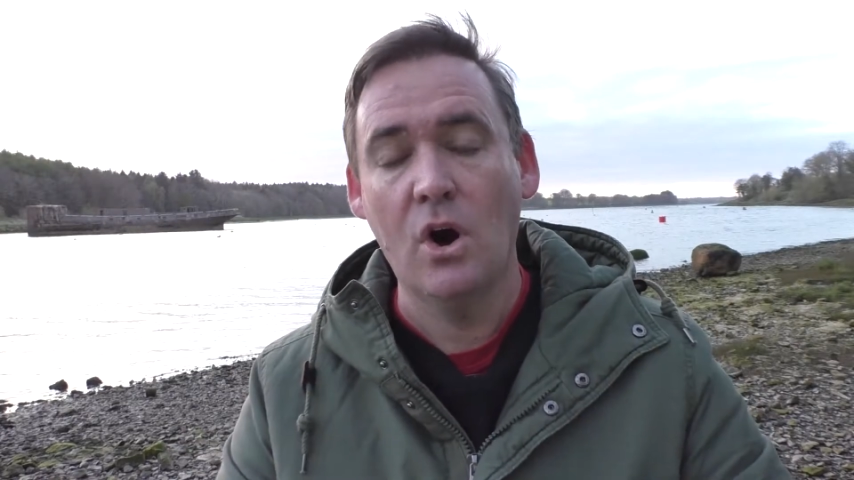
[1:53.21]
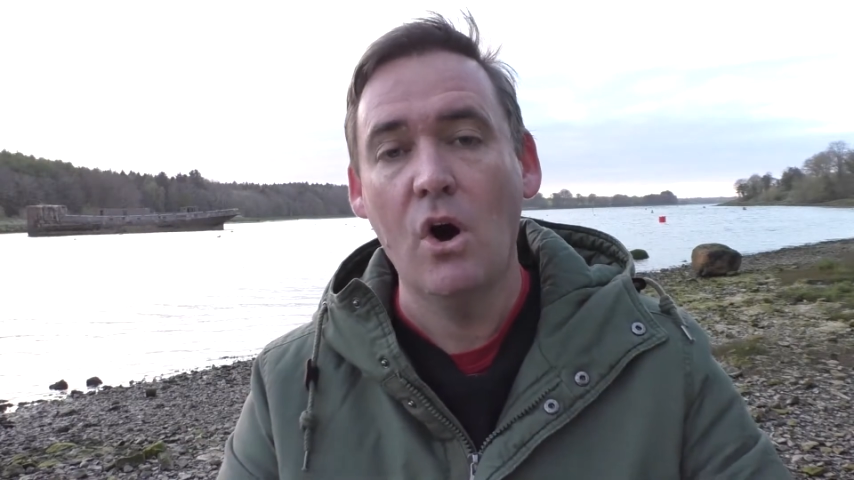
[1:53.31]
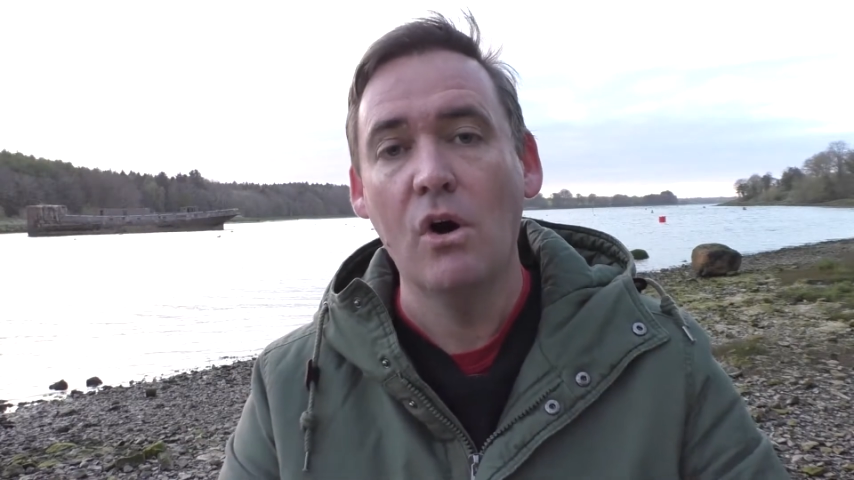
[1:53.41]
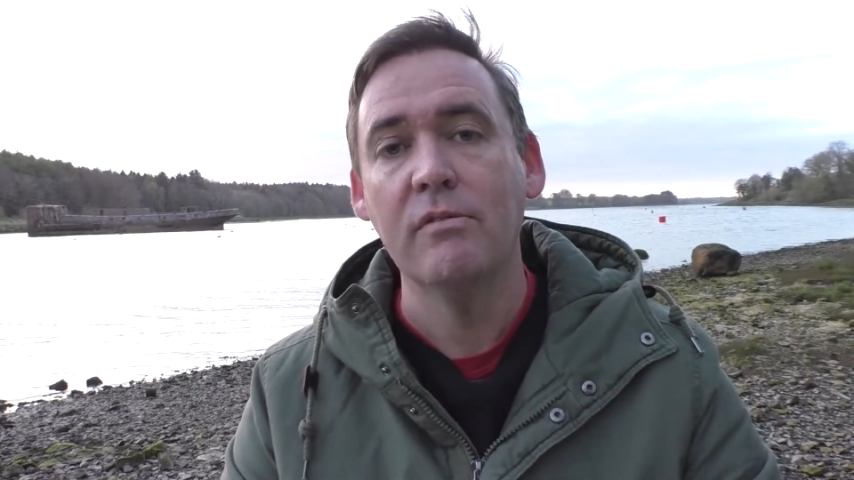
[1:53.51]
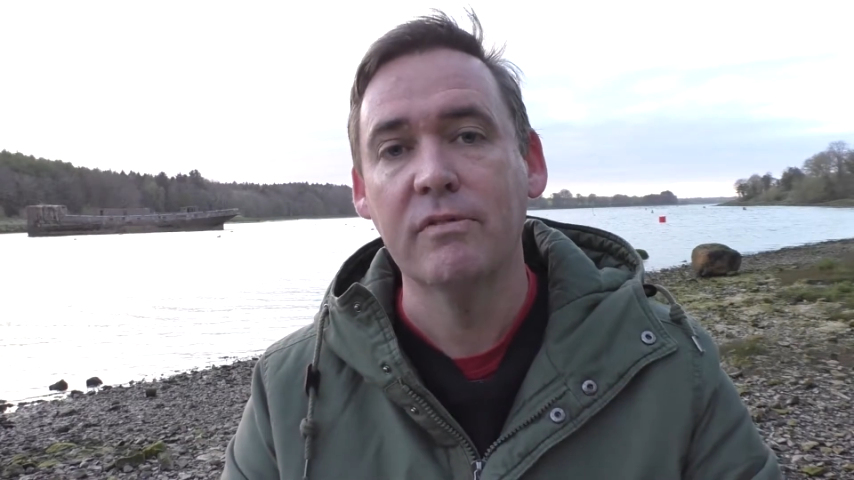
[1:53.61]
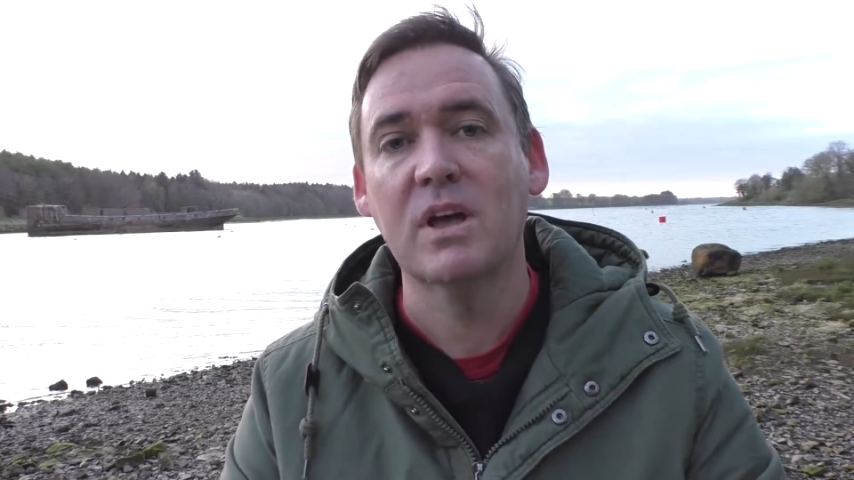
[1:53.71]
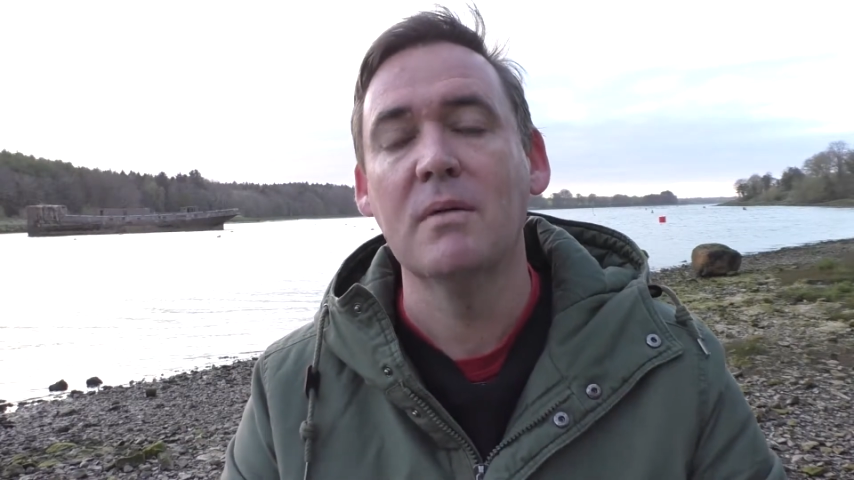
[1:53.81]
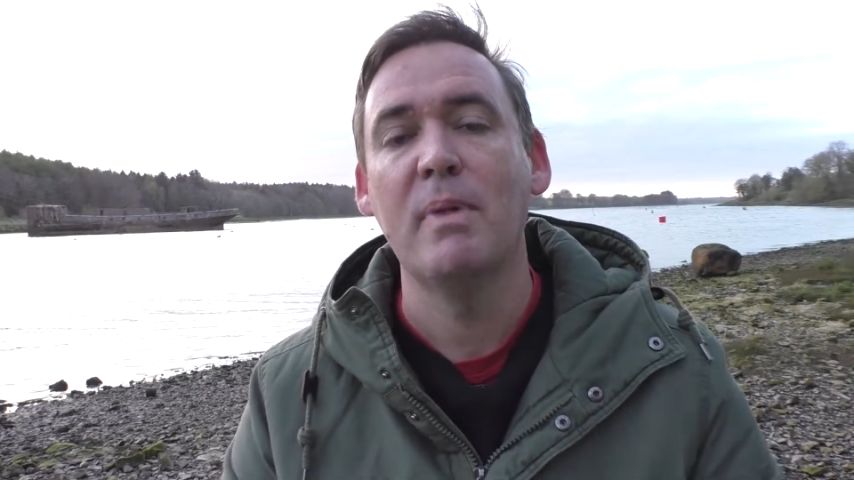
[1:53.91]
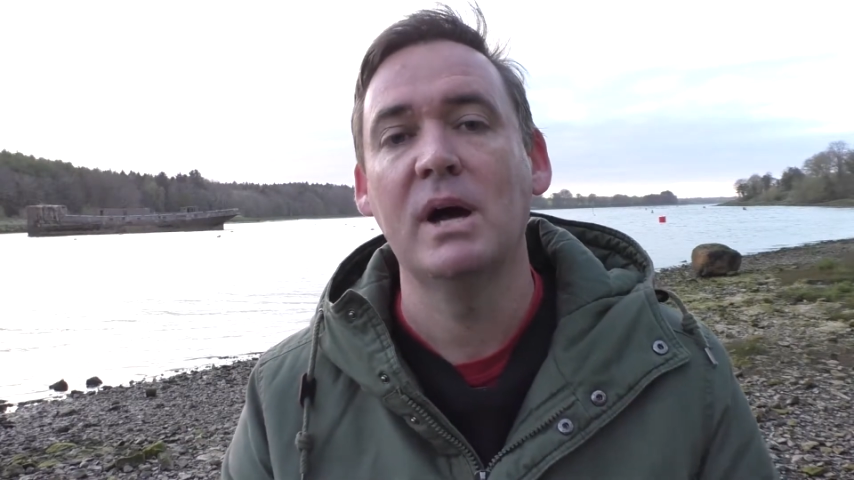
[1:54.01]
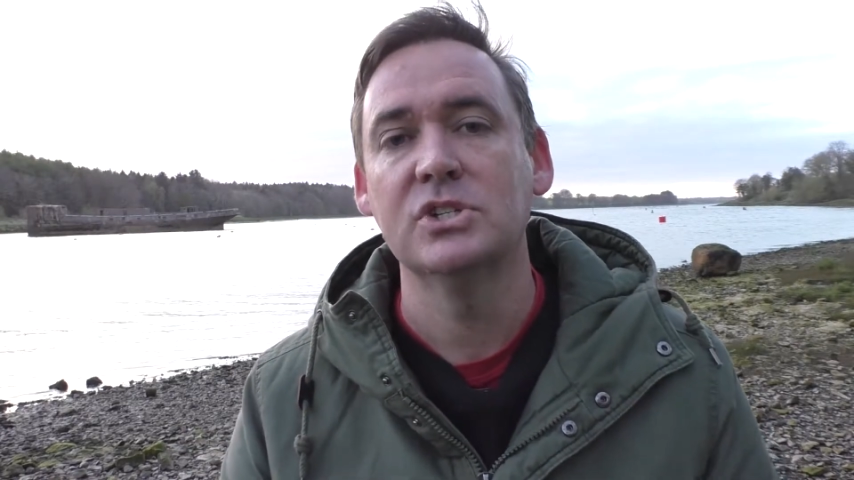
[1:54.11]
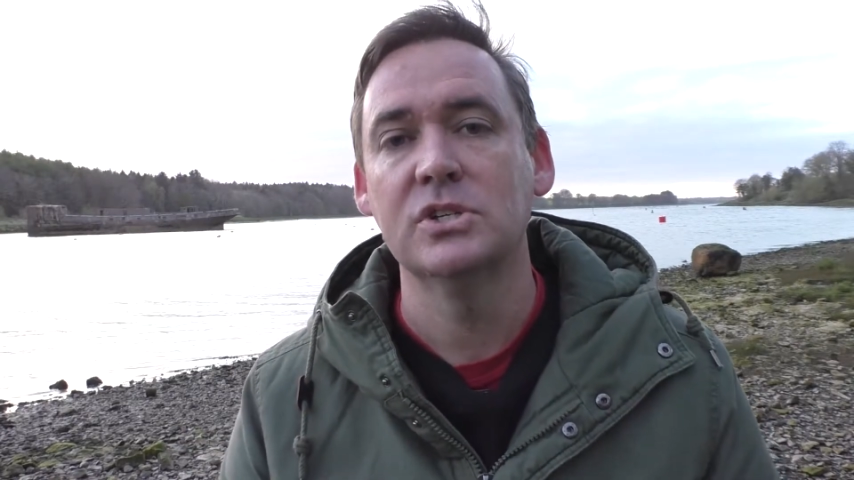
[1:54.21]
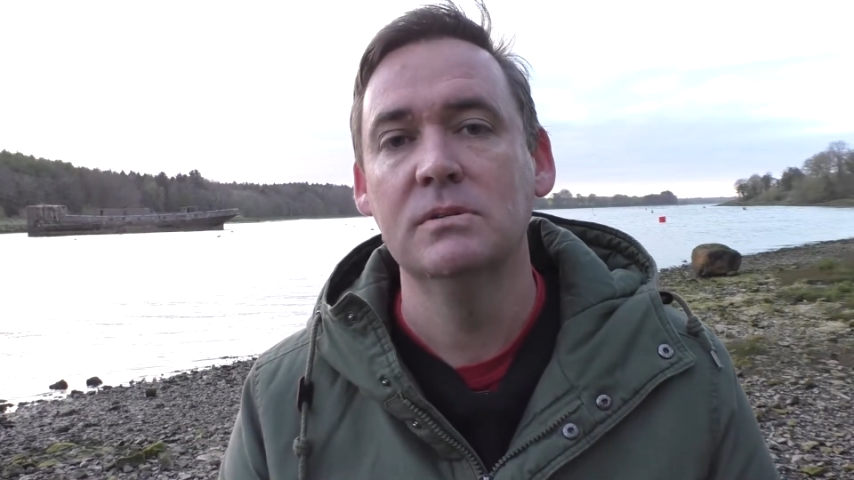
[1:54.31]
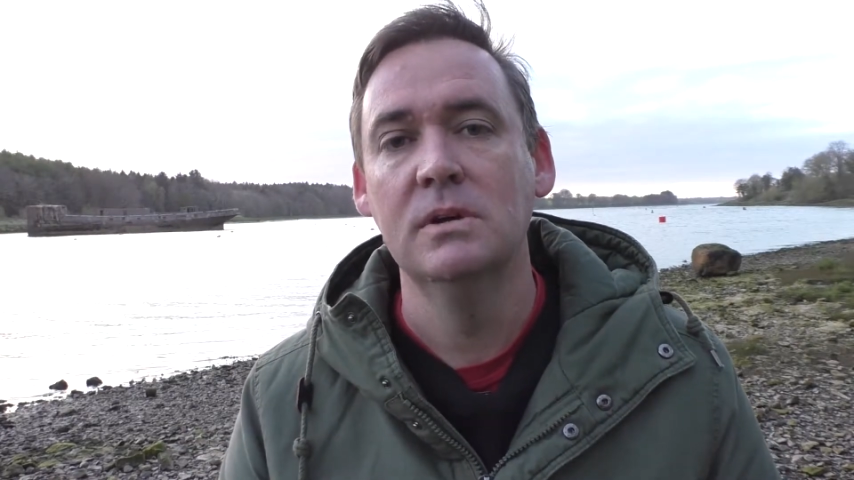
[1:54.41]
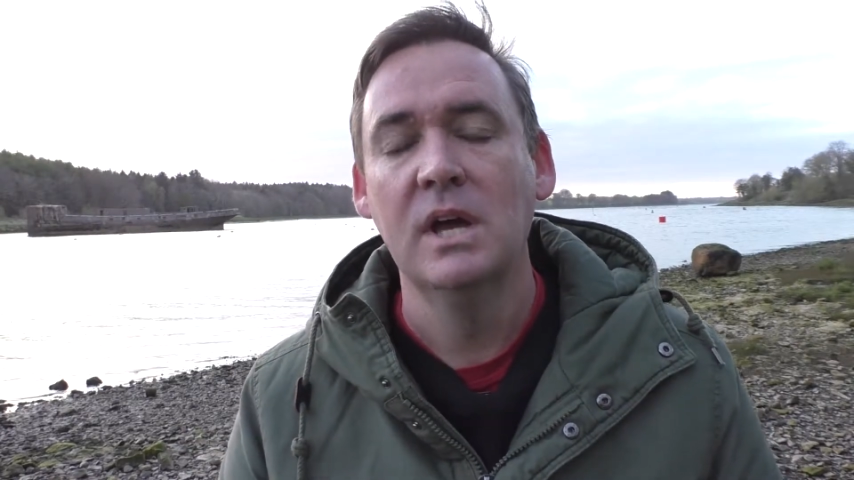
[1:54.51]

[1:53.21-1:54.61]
of compassion.